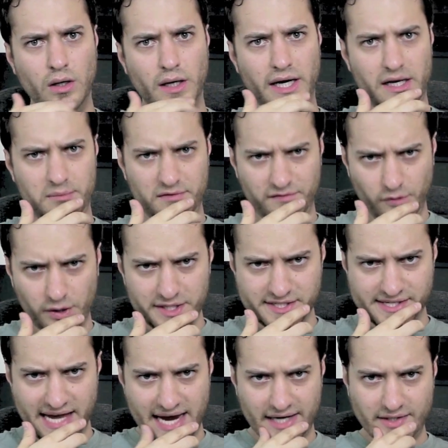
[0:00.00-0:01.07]
I am a
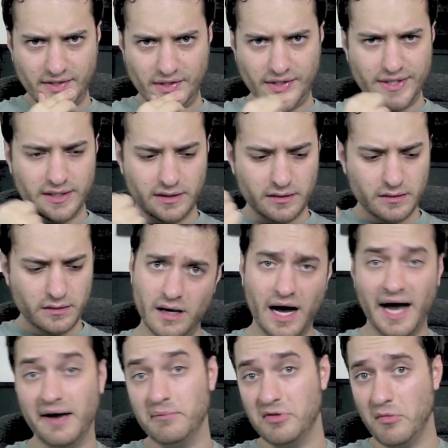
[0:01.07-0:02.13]
voice actor.
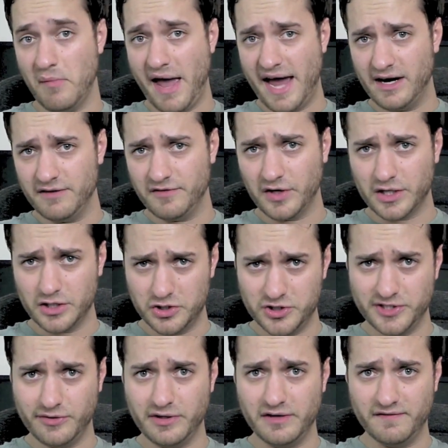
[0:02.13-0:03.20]
I am the man of a
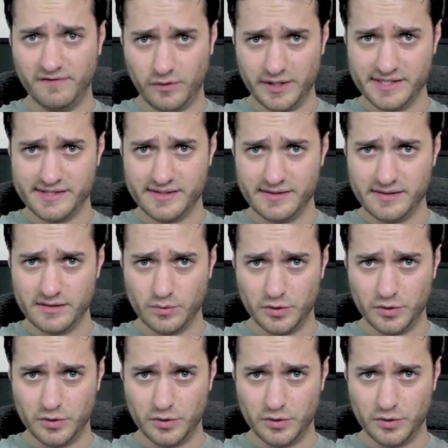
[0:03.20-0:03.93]
cajillion voices,